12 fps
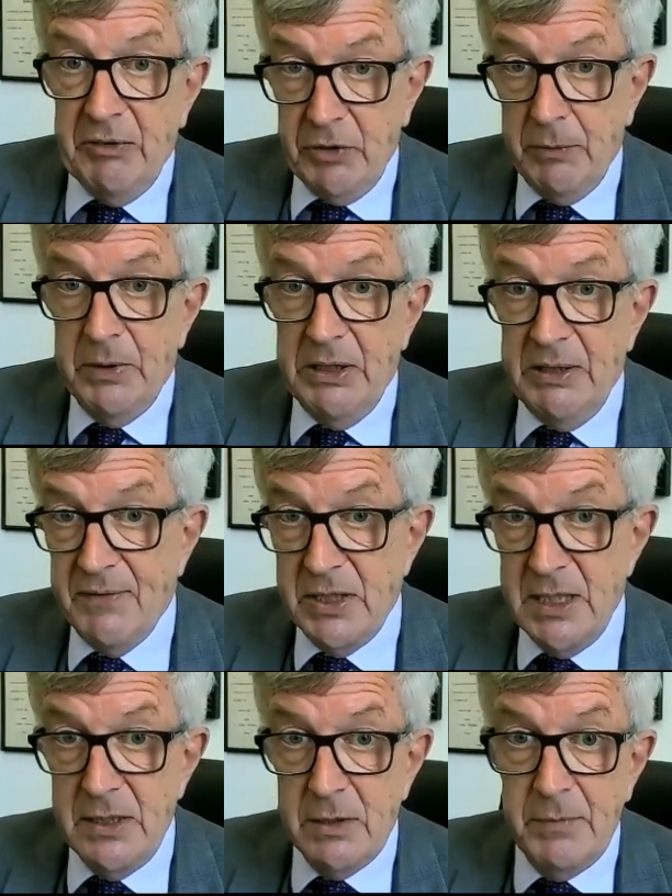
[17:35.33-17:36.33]
If you
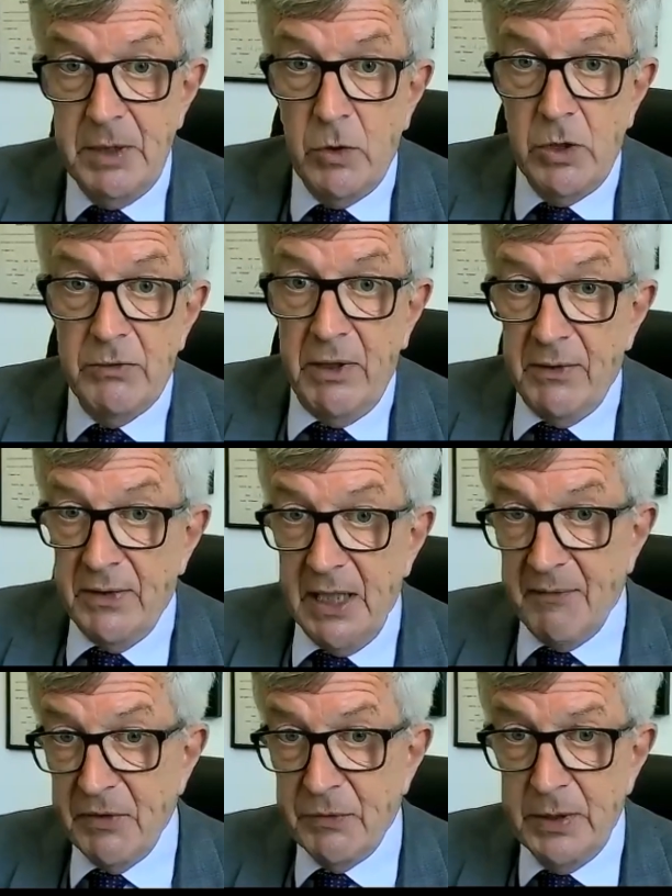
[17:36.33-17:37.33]
see somebody walking around
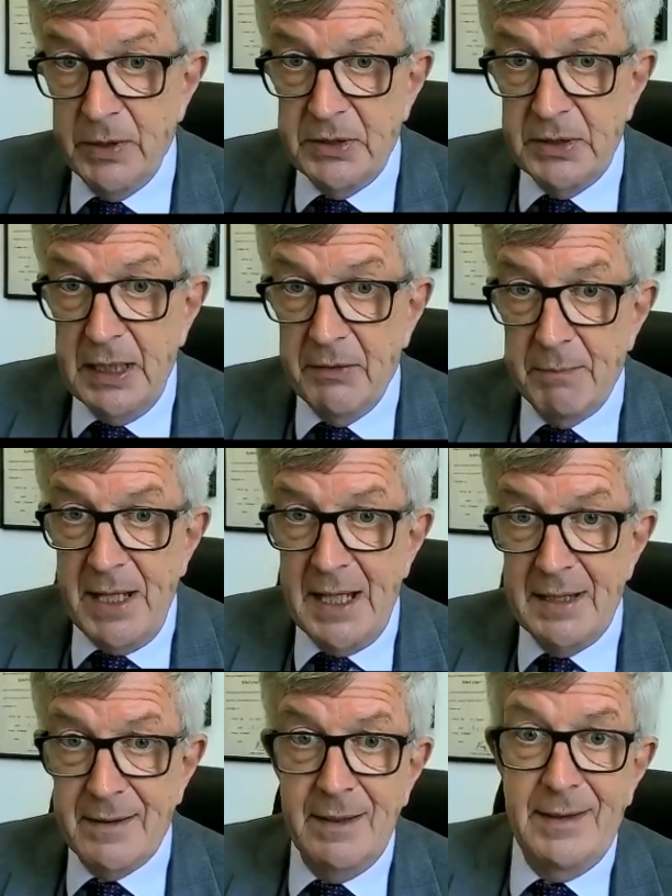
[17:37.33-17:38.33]
the office without a
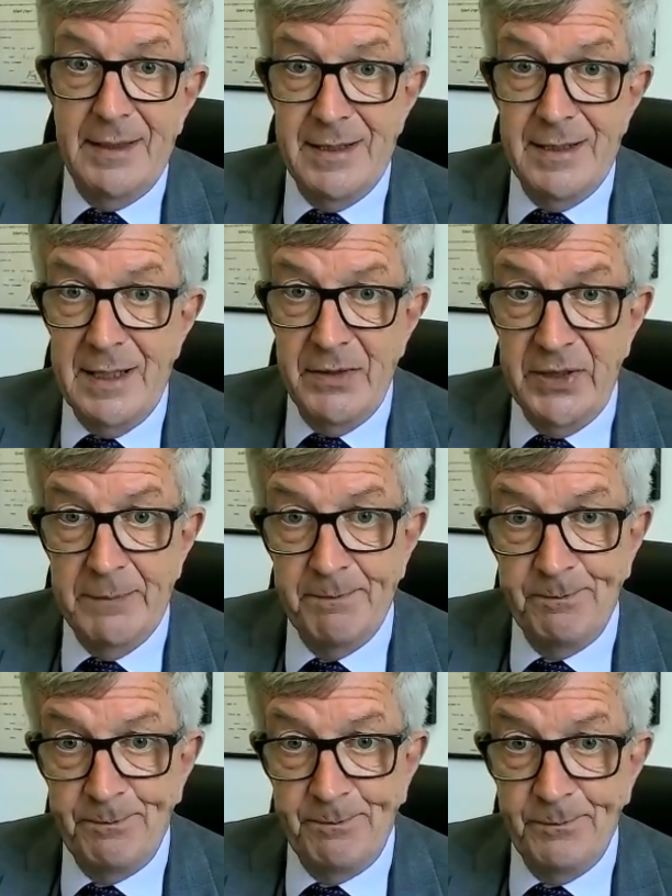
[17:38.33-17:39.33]
mask on, that you shout at
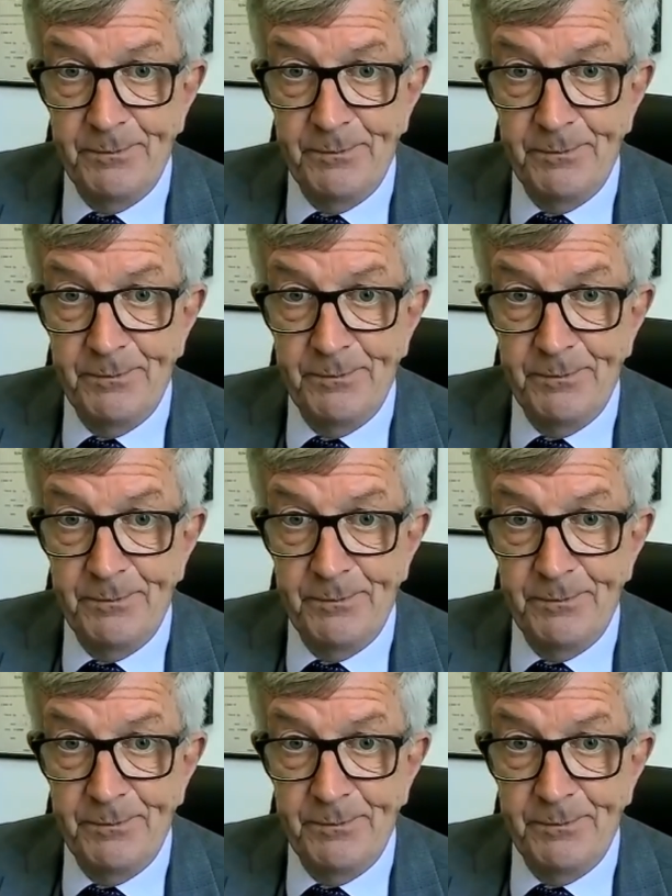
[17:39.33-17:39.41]
them.